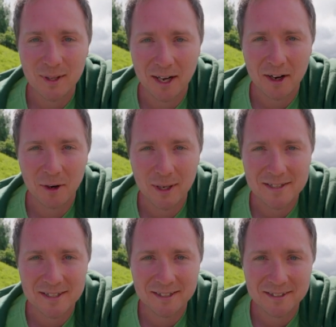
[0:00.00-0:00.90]
I can't
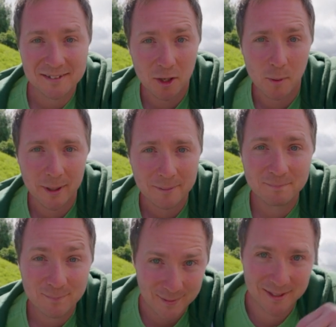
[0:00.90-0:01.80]
wait to take you with me.
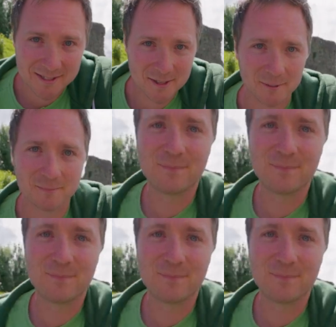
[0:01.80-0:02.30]
Let's go.